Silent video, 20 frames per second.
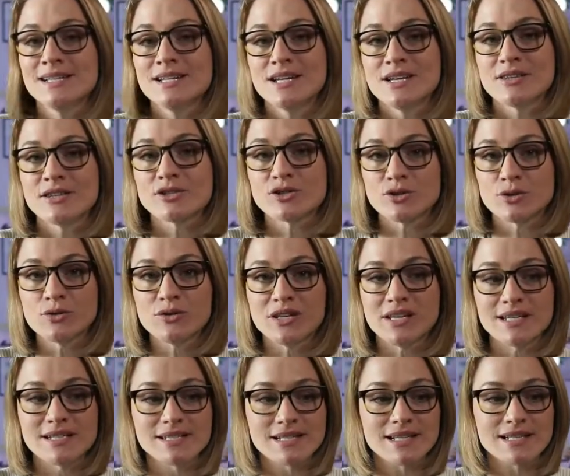The truth
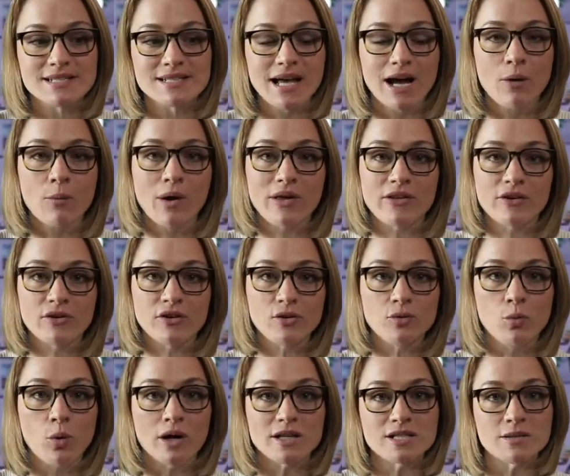is that whether you
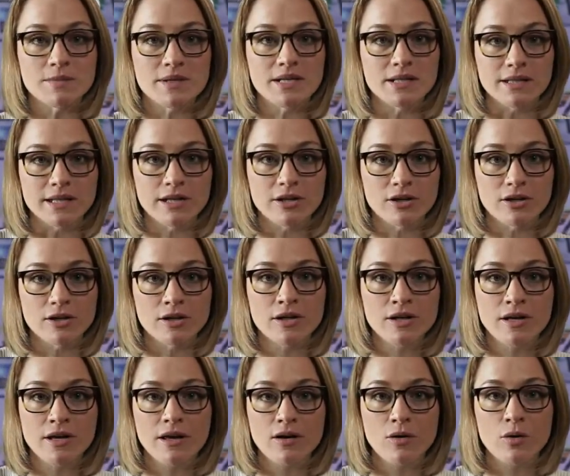want to be a leader
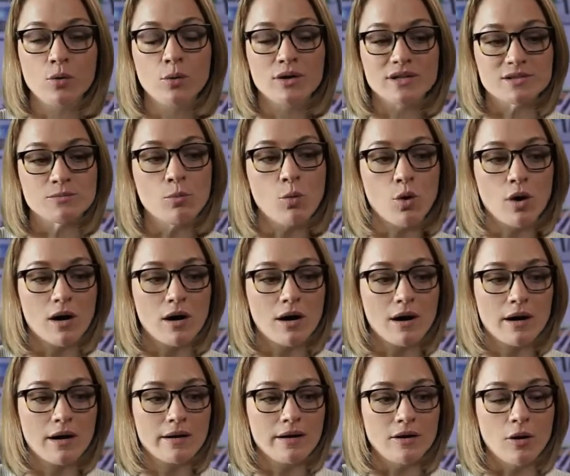who is
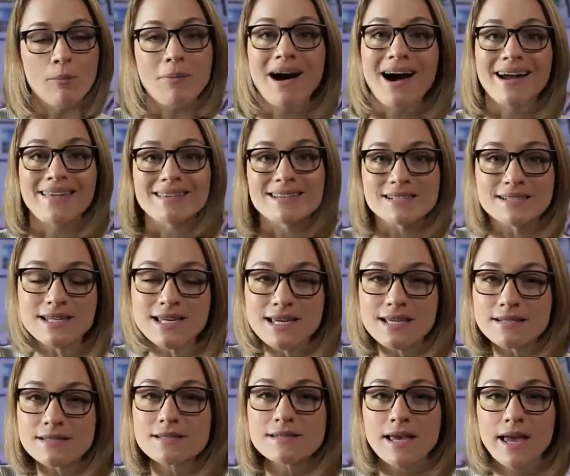more, behind the
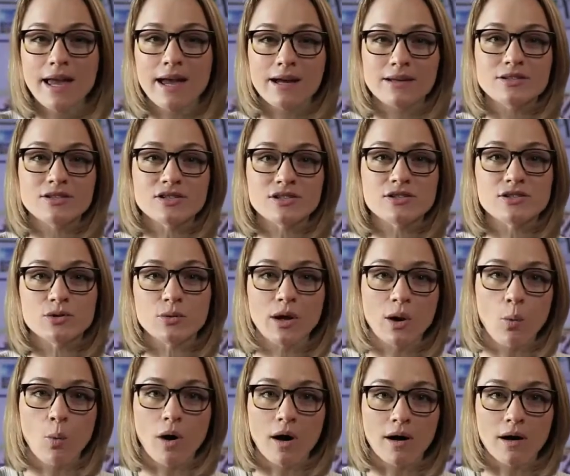scenes and doing
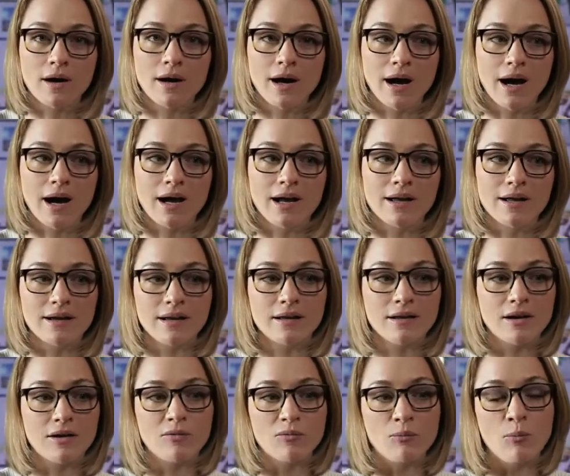work, kind
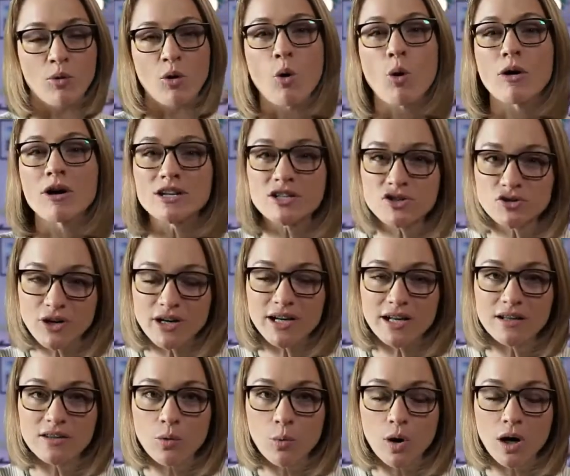of more orchestrating
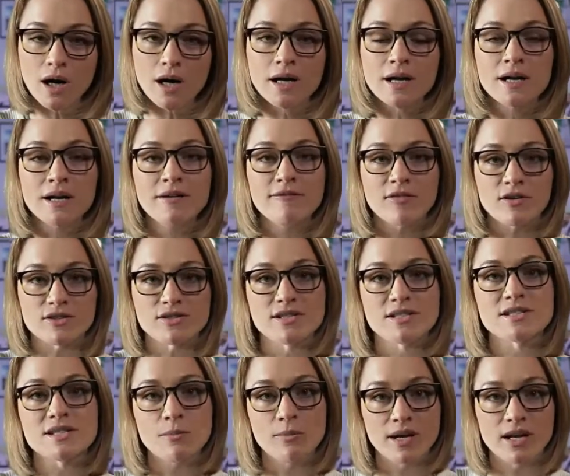the work versus
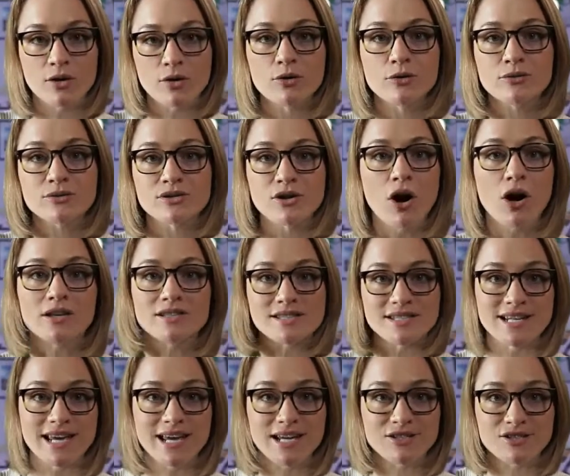somebody who's on
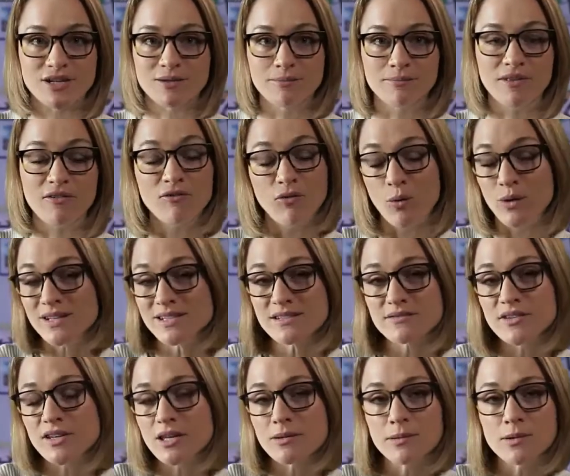stage and the voice of the
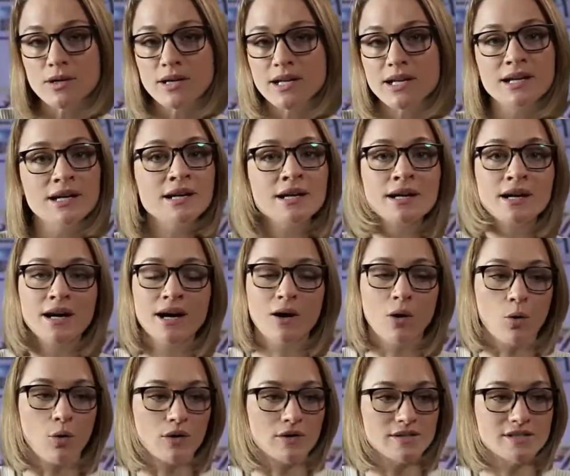community,
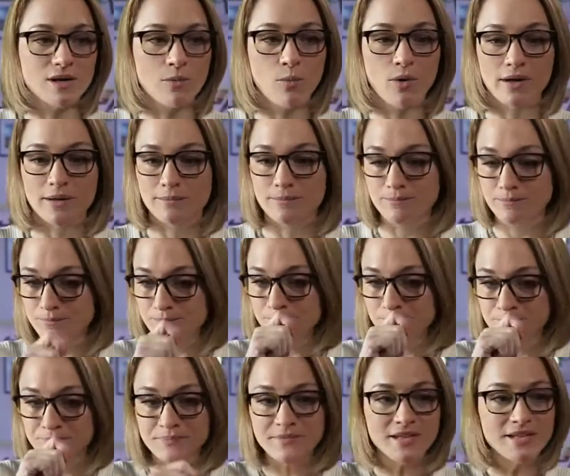or someone
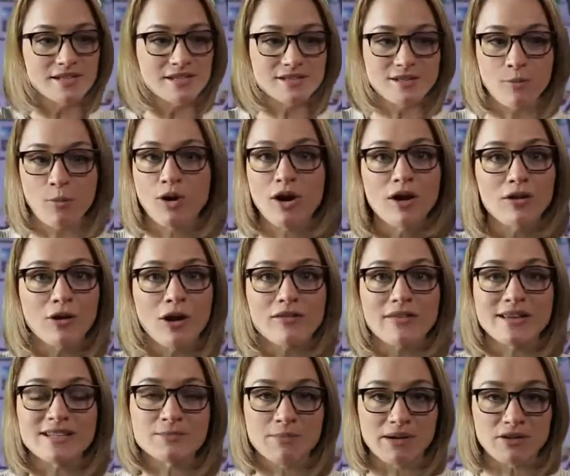somewhere along
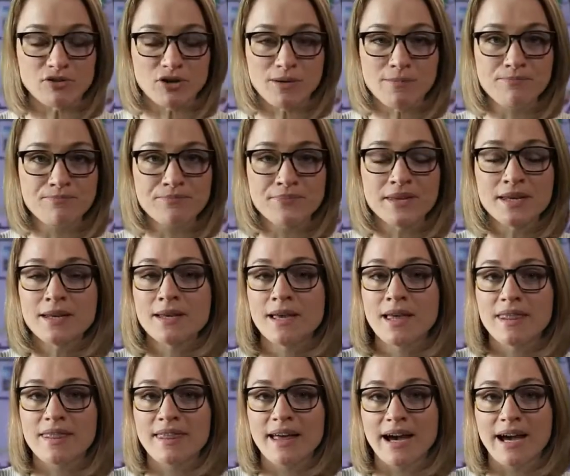that spectrum,
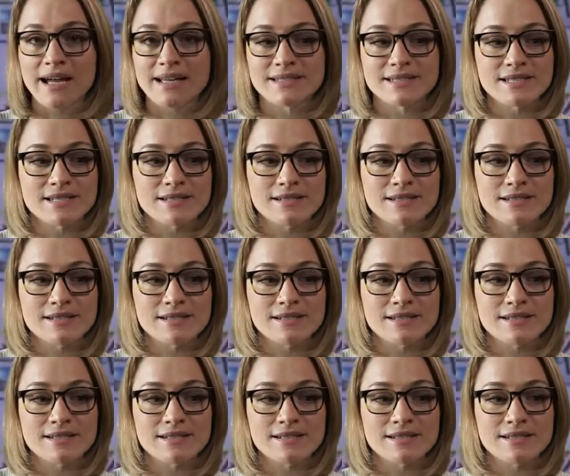that